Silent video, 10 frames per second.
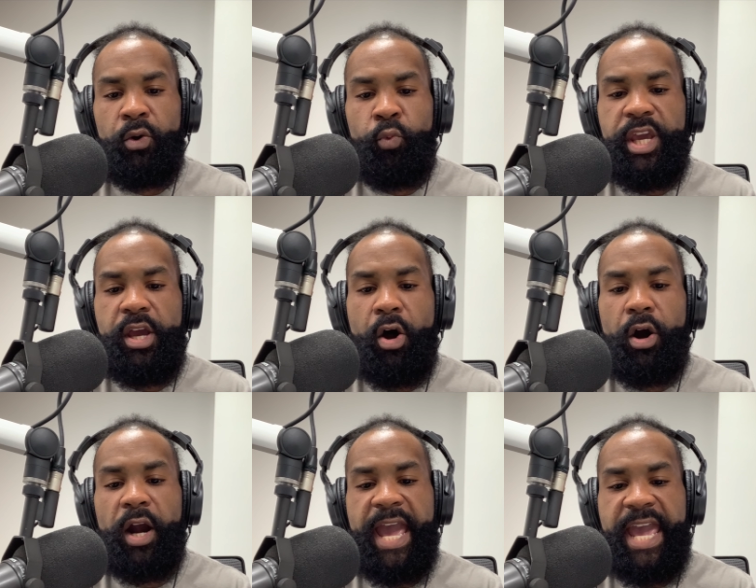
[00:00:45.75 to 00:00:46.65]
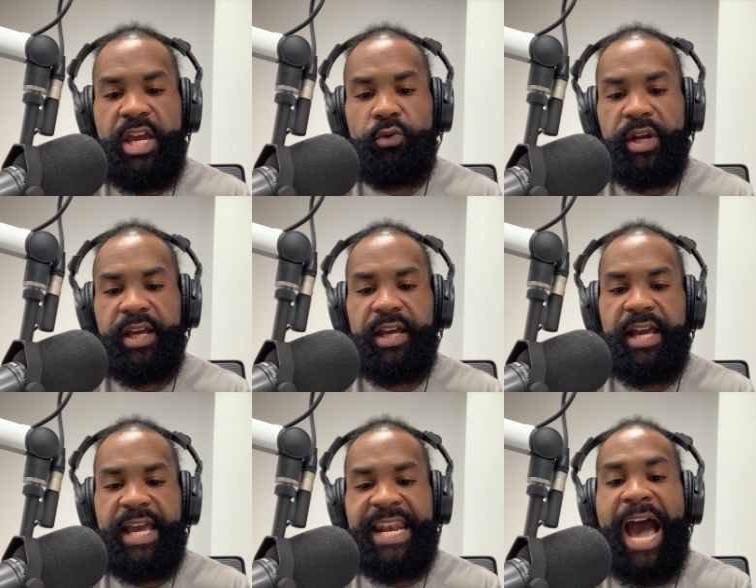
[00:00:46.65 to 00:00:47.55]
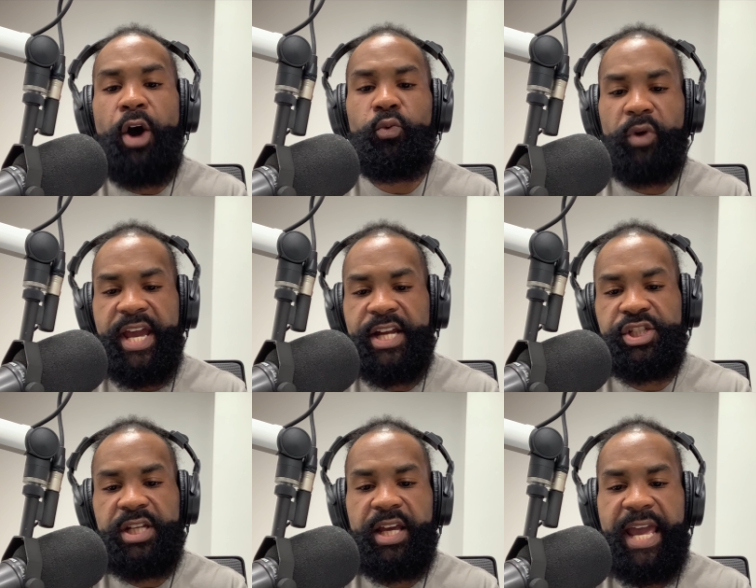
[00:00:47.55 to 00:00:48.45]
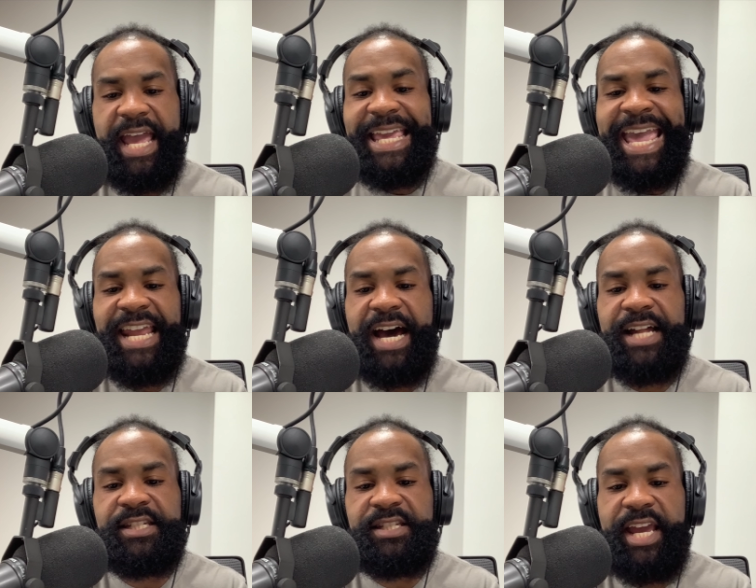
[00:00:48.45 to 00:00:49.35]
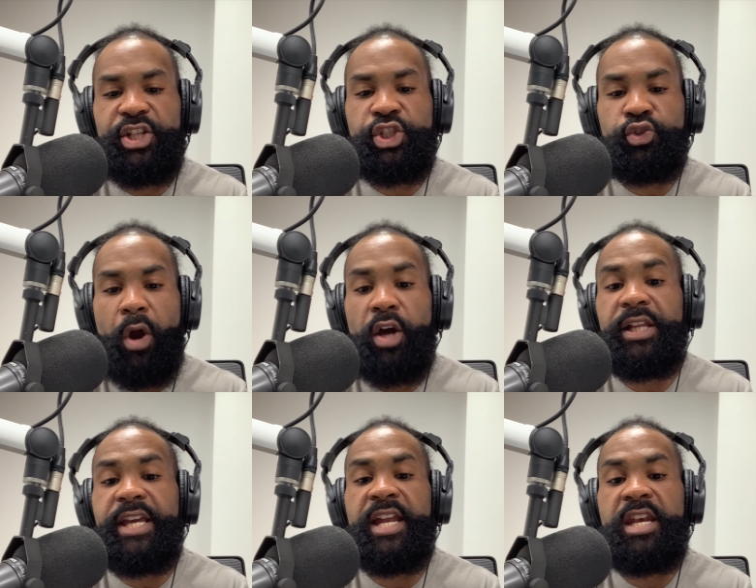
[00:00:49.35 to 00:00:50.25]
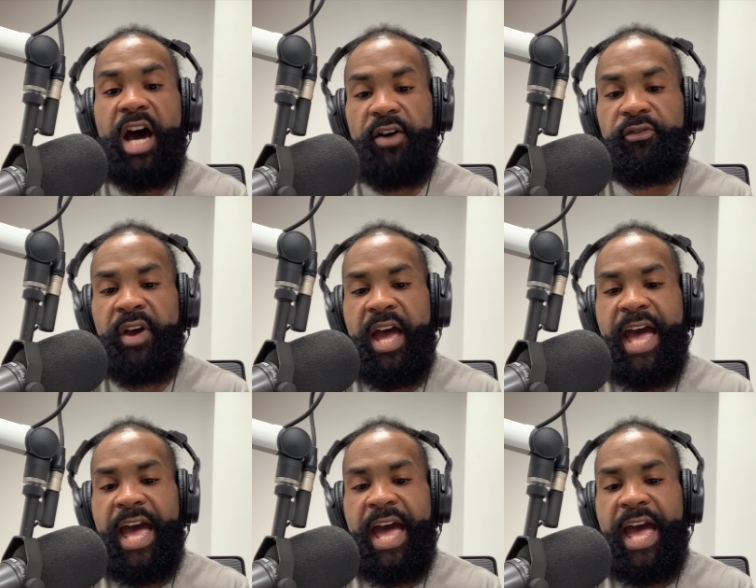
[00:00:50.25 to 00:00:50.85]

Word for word: We are angry and outraged and cannot state strongly enough